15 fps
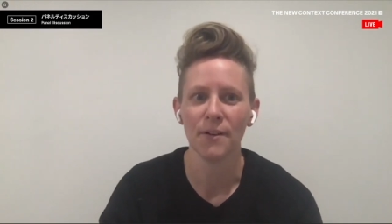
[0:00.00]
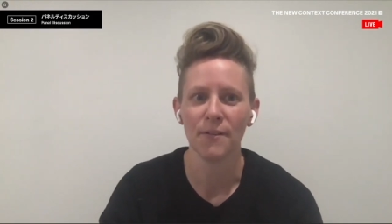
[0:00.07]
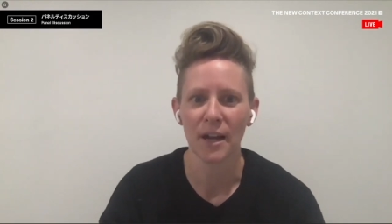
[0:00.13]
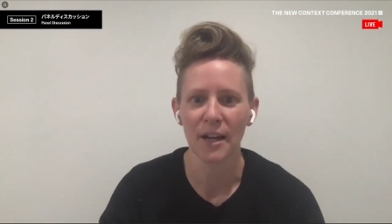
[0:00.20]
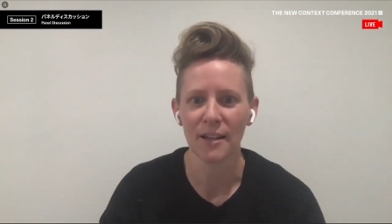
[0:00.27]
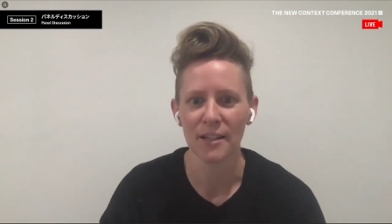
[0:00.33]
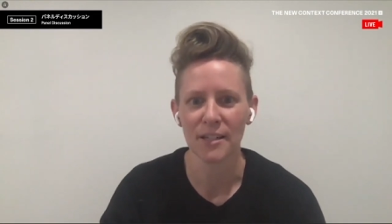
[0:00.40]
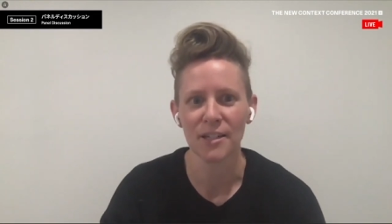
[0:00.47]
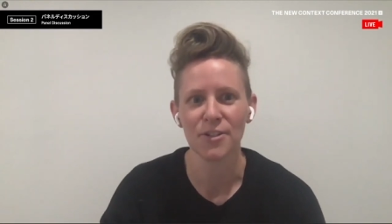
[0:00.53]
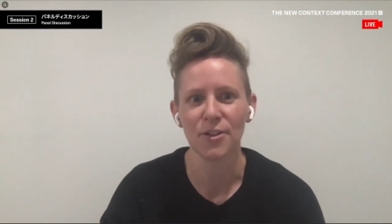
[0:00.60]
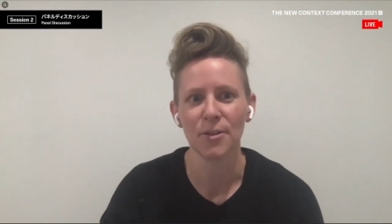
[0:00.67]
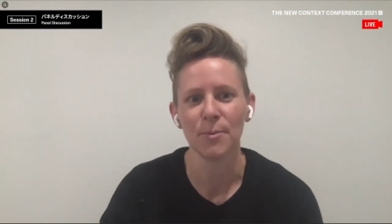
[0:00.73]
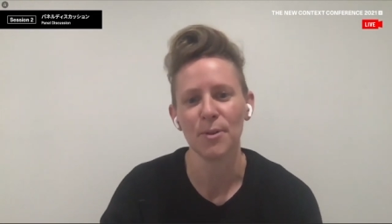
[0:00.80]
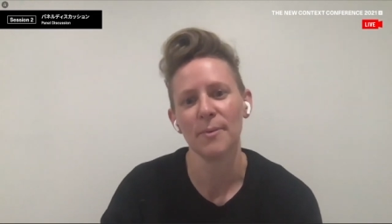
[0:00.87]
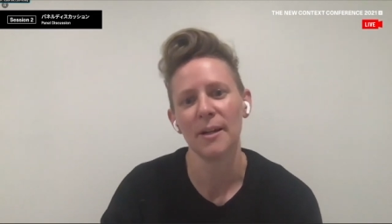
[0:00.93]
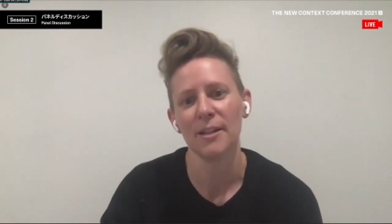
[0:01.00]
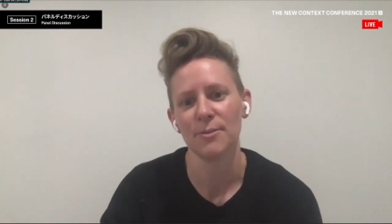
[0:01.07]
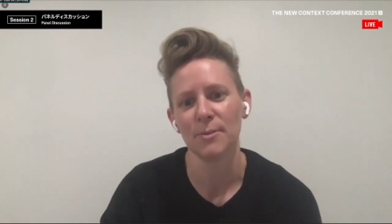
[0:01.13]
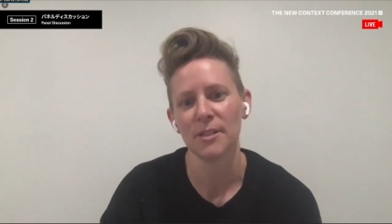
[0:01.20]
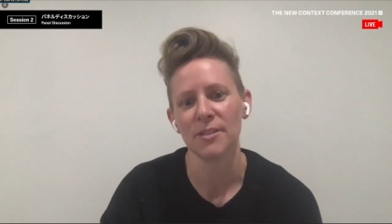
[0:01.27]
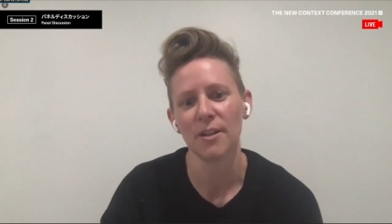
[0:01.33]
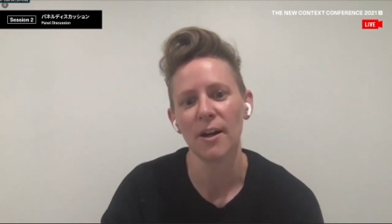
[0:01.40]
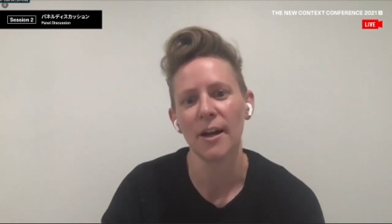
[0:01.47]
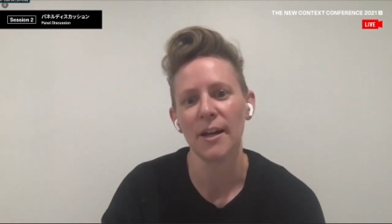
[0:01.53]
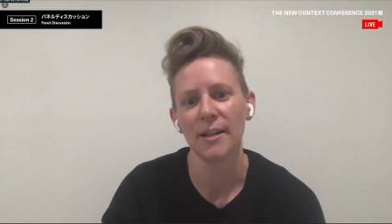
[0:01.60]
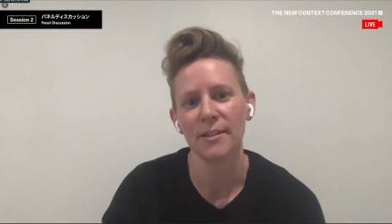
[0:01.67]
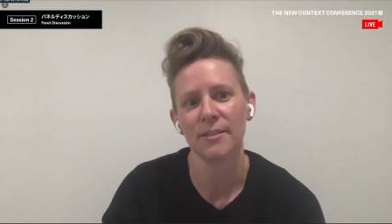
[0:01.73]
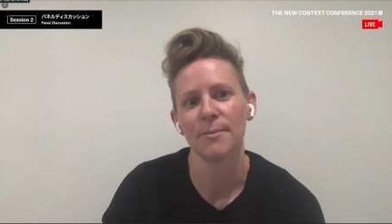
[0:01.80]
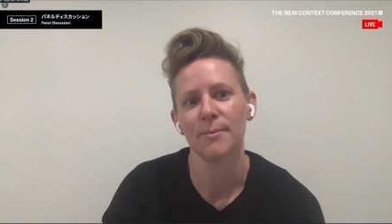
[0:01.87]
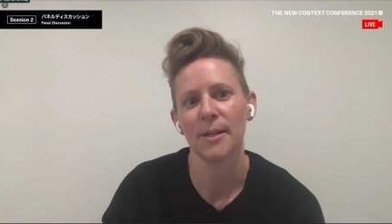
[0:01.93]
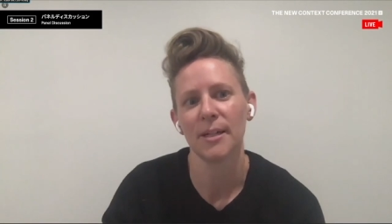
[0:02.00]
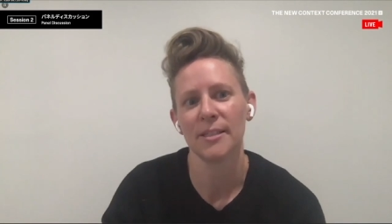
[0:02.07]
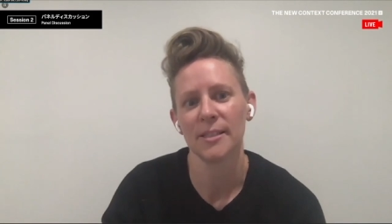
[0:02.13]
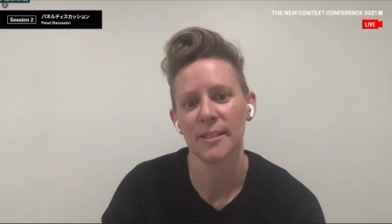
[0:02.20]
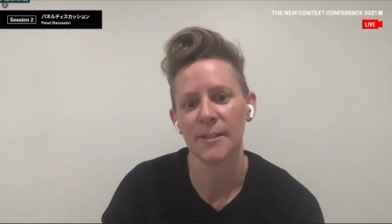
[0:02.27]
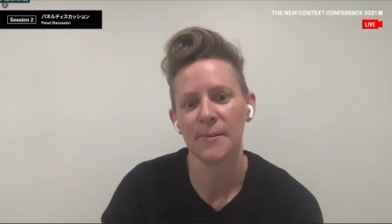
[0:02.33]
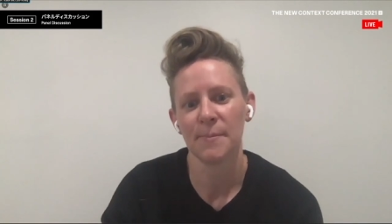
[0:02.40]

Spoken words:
of kind of the digital movement as we saw it in some ways.